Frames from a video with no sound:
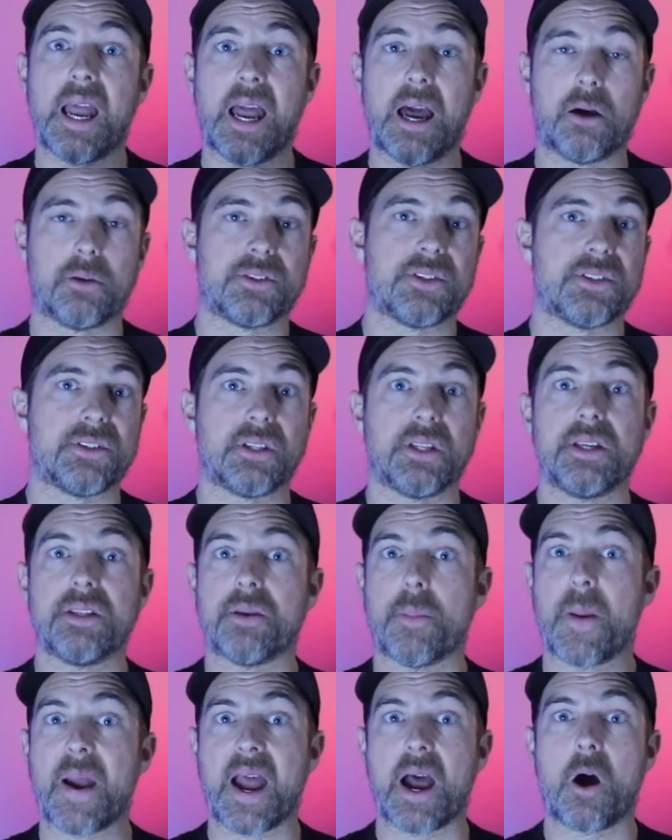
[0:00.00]
Ounces lead
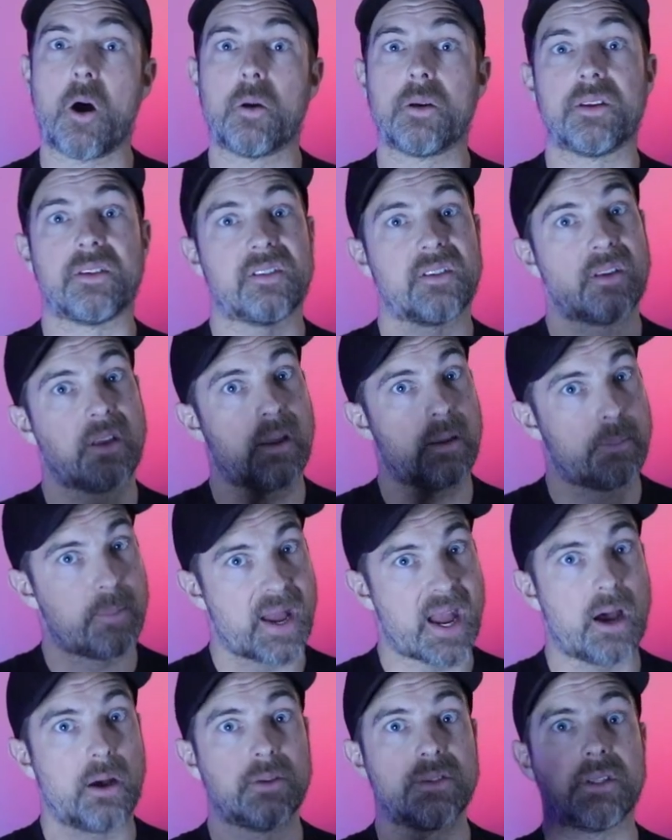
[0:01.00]
to pounds and
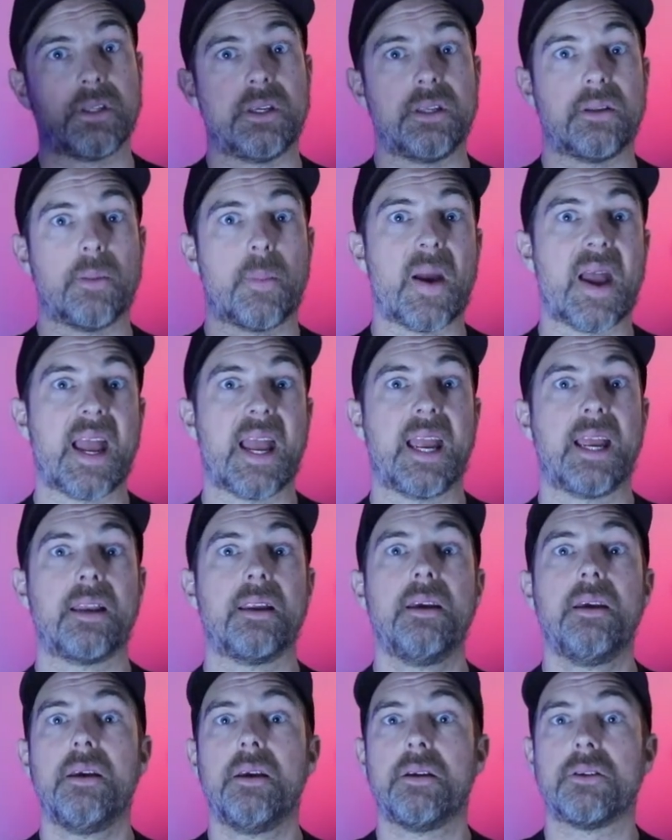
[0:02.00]
pounds lead to
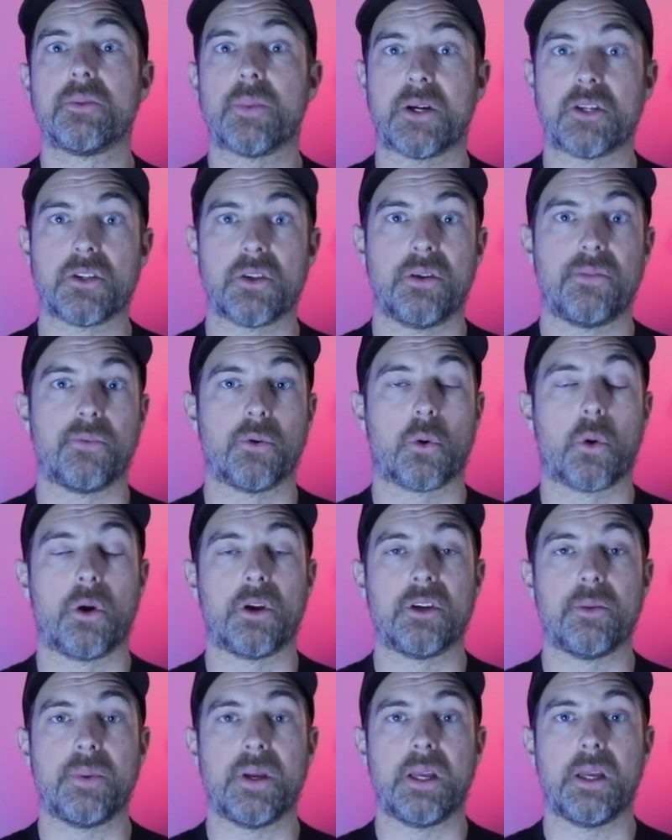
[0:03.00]
pain, especially if you're
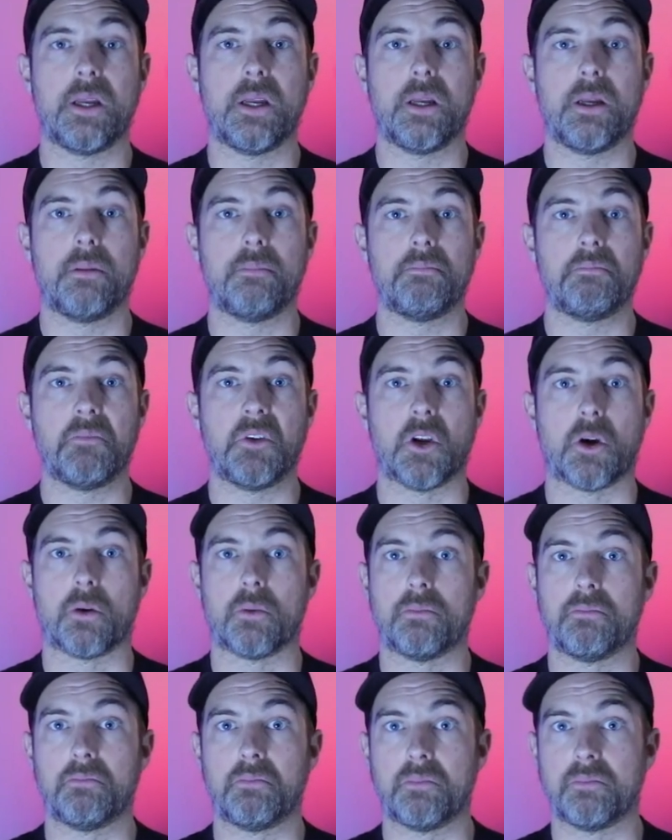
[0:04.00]
going to be, you
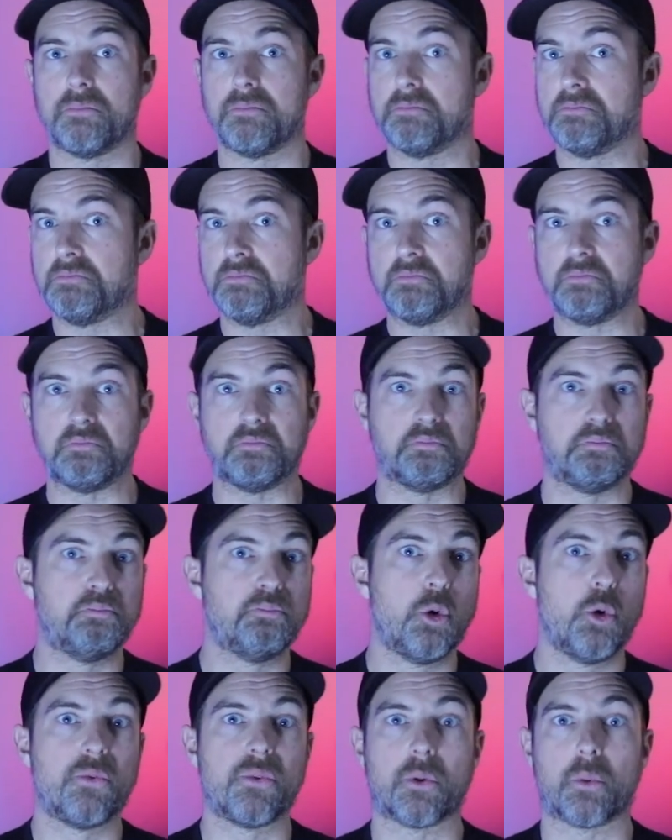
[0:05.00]
know,
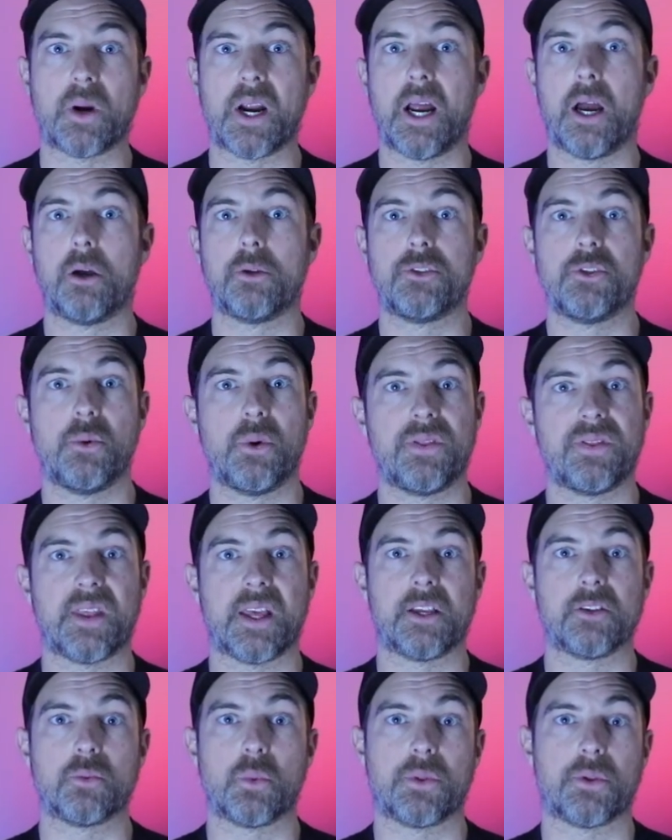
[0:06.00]
moving around, doing
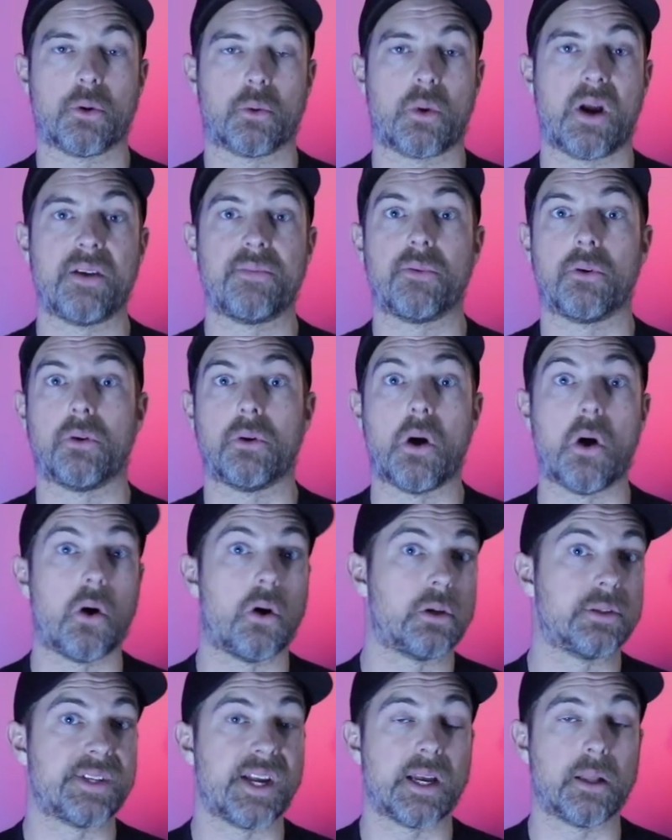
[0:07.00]
things with your rifle
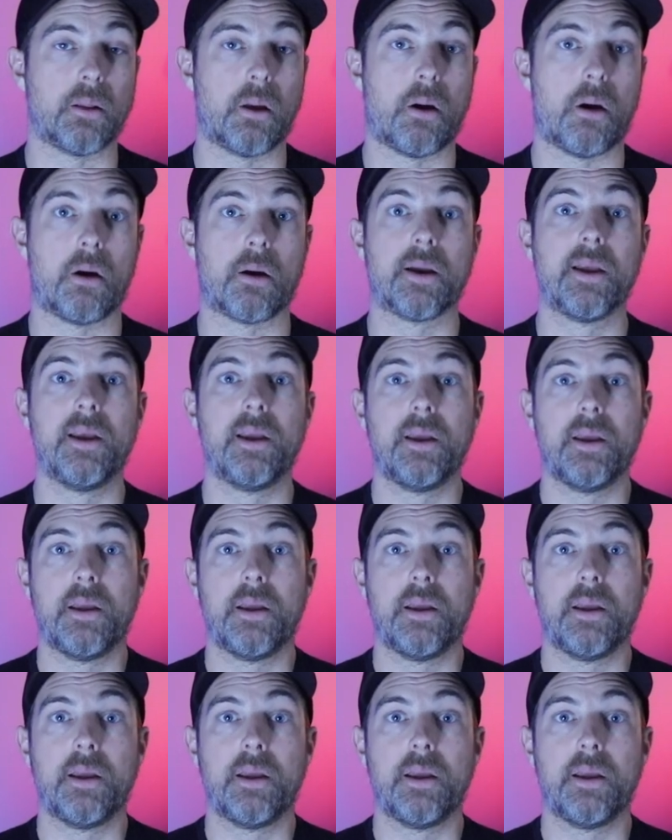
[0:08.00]
all day long.